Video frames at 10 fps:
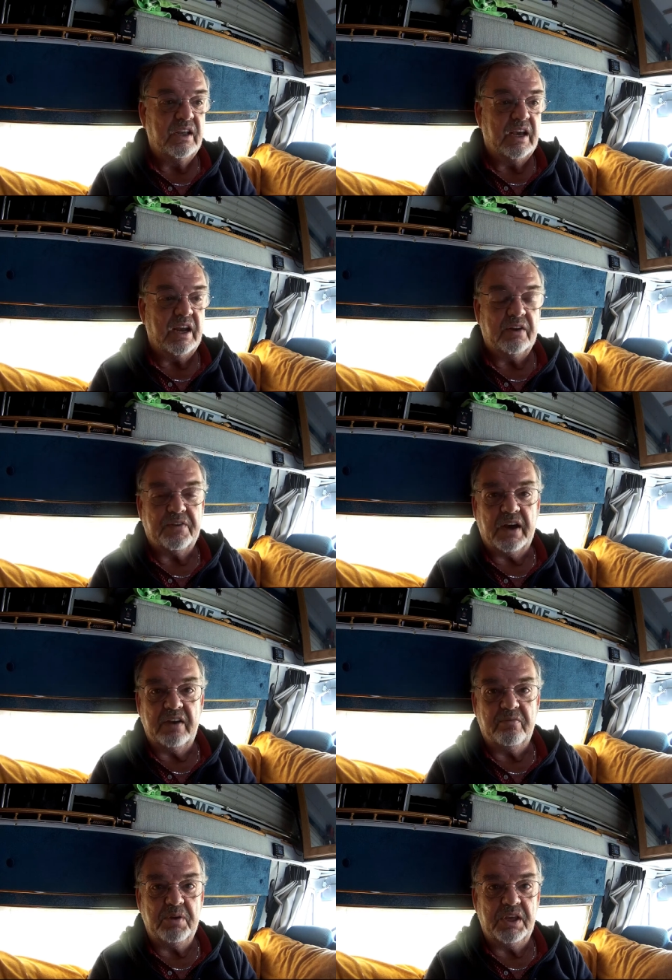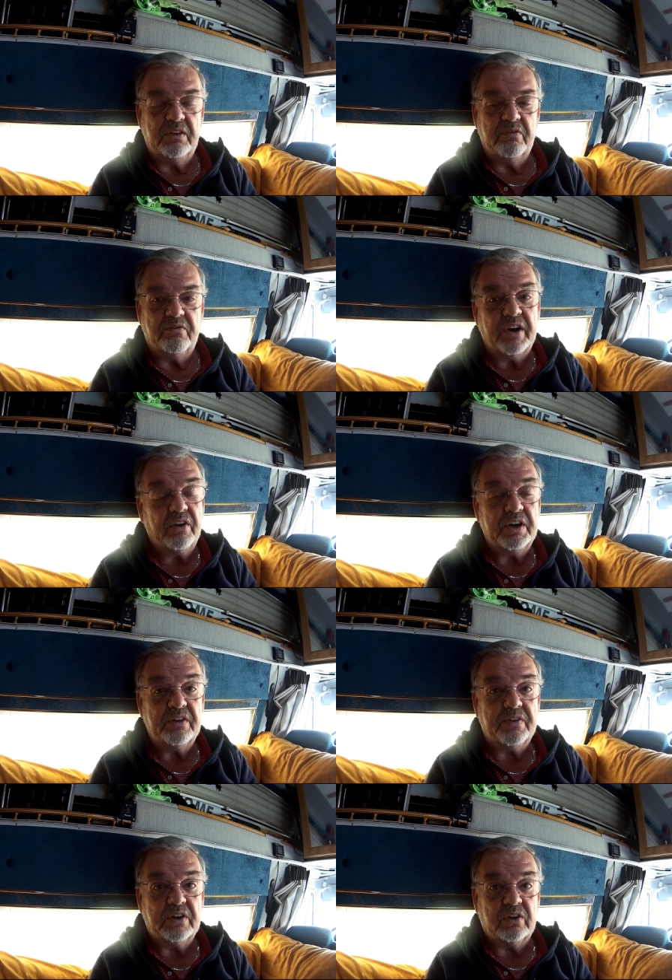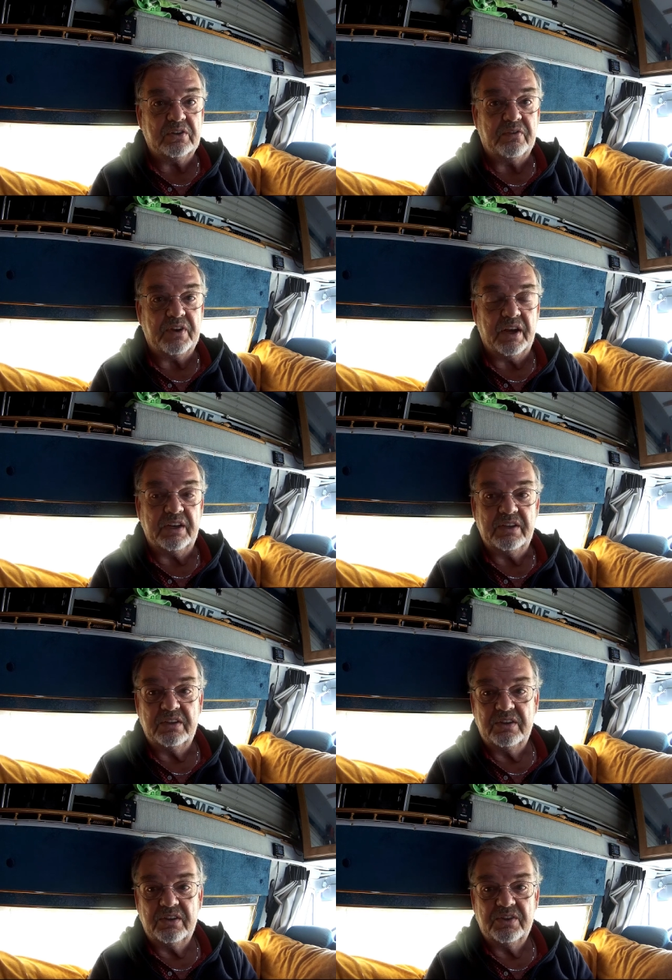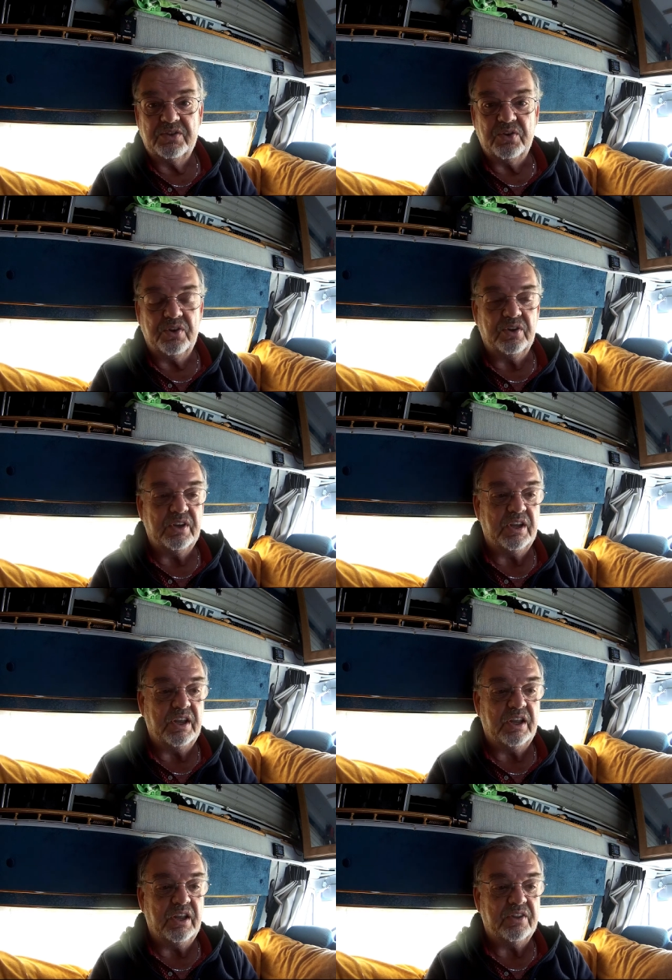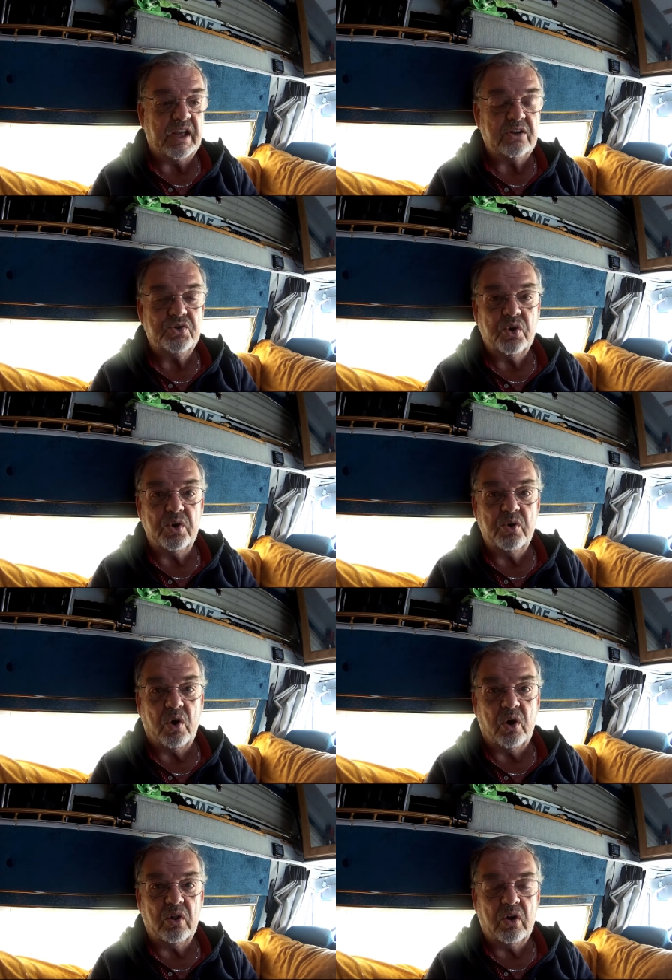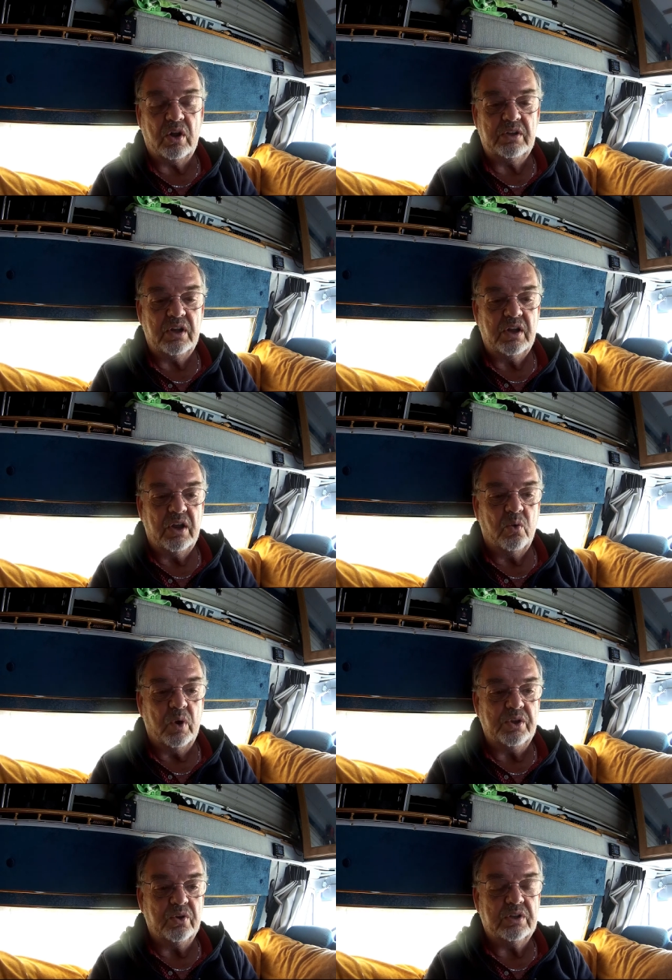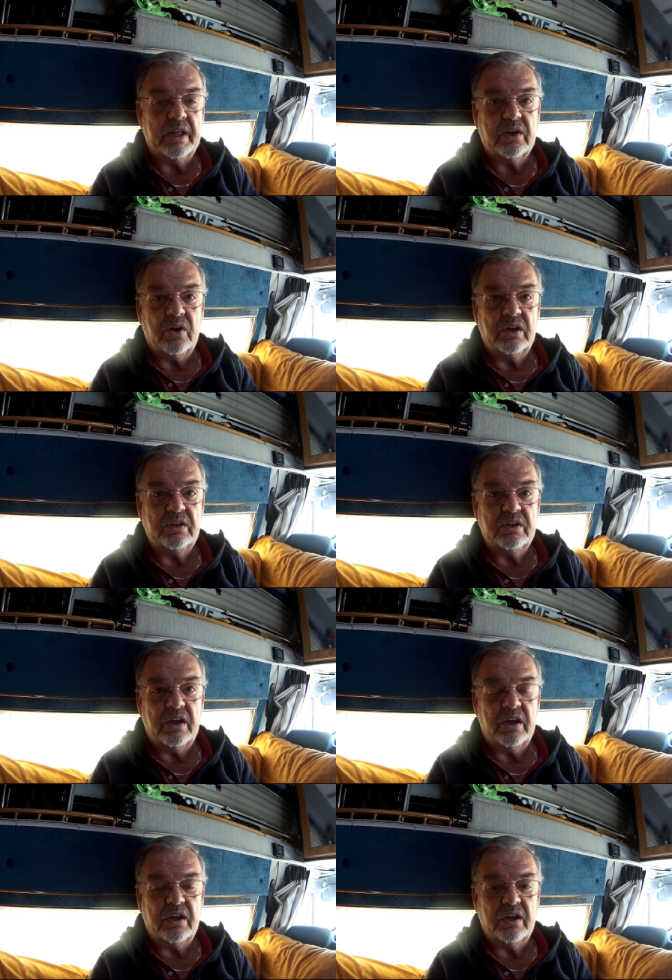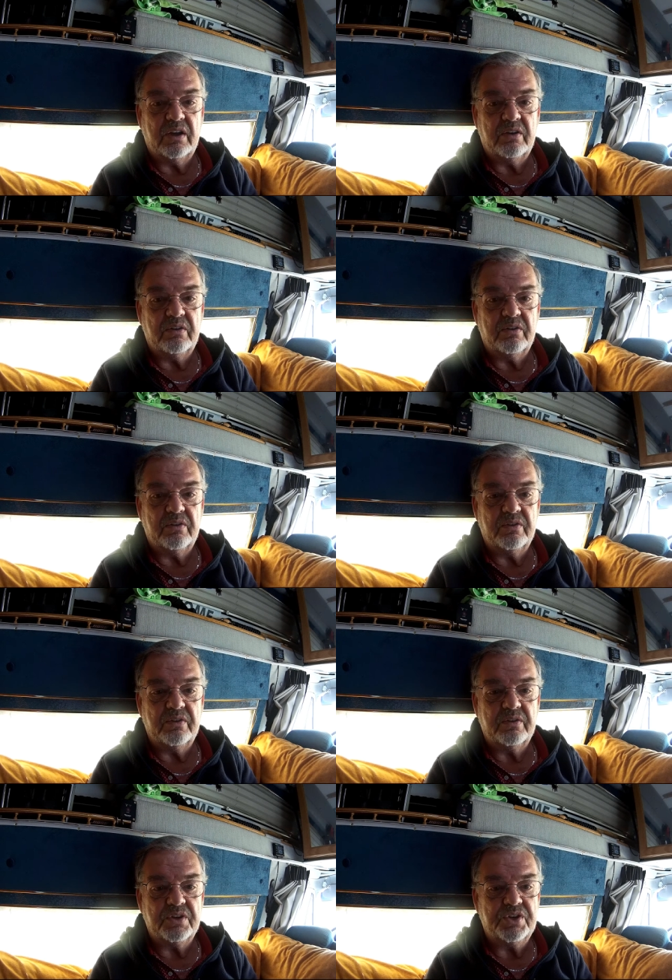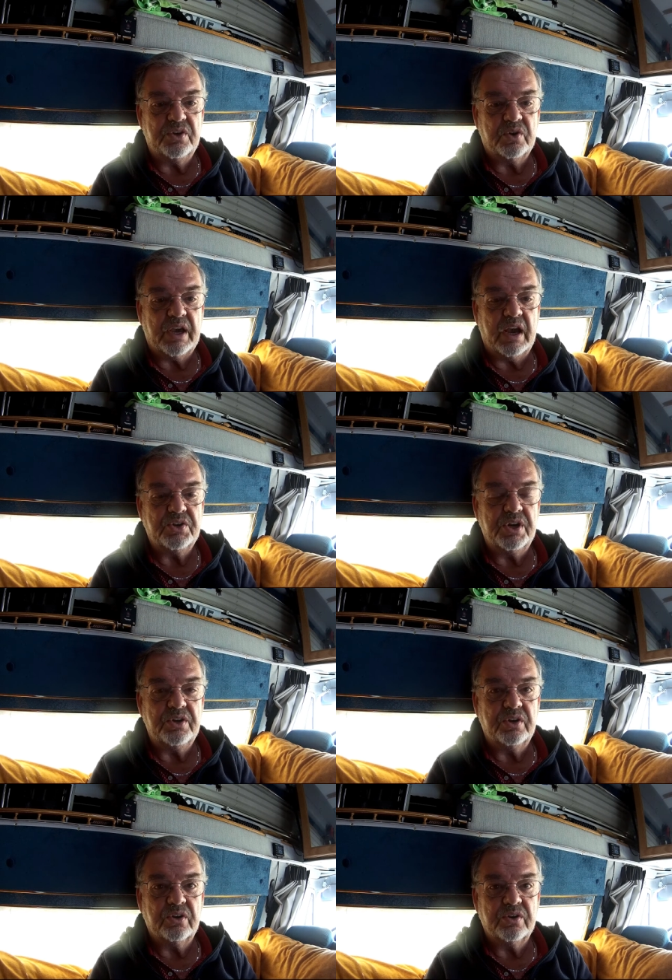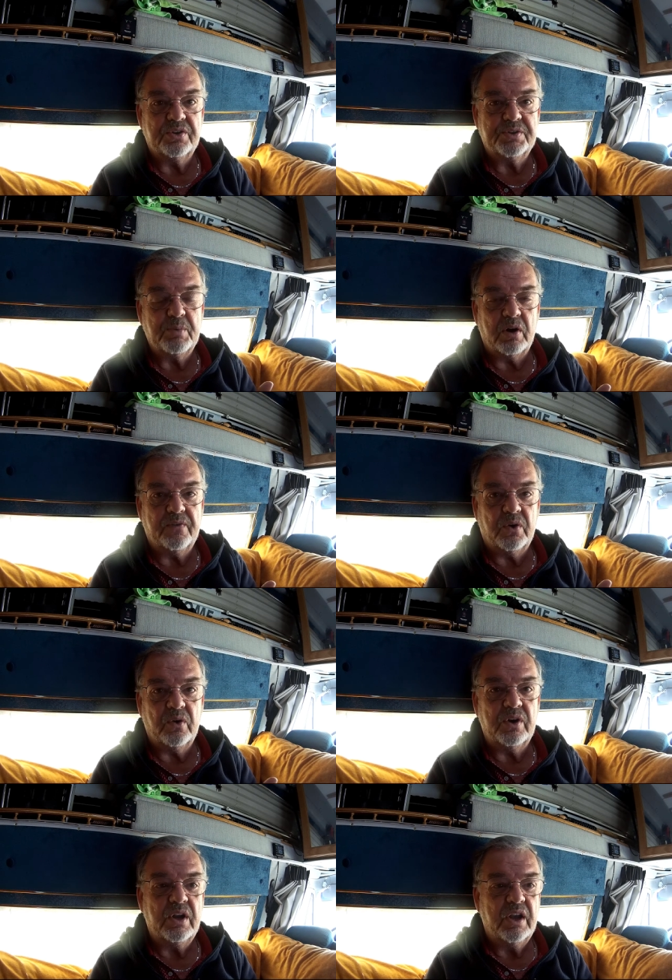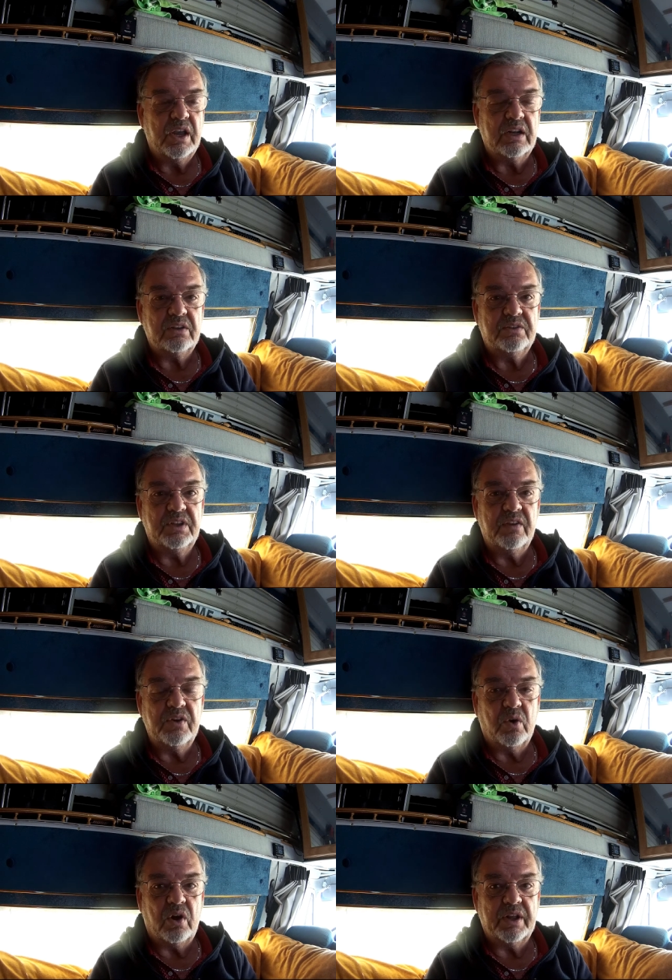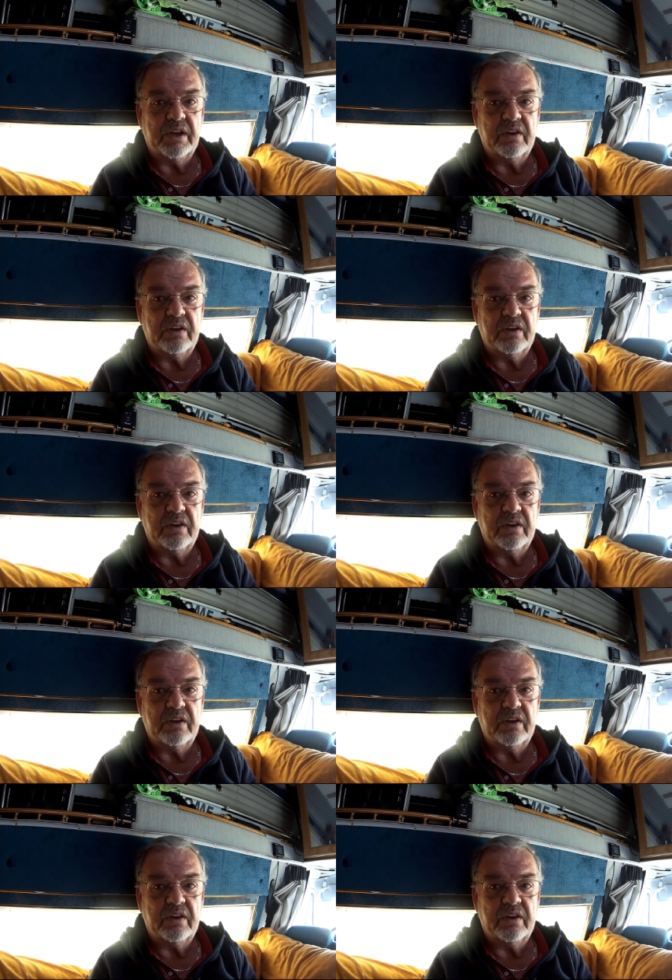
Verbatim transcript: and a 5 being very difficult to find. So you, that'll show you all on when you click on uh, the geocache in your smartphone. It'll give you all that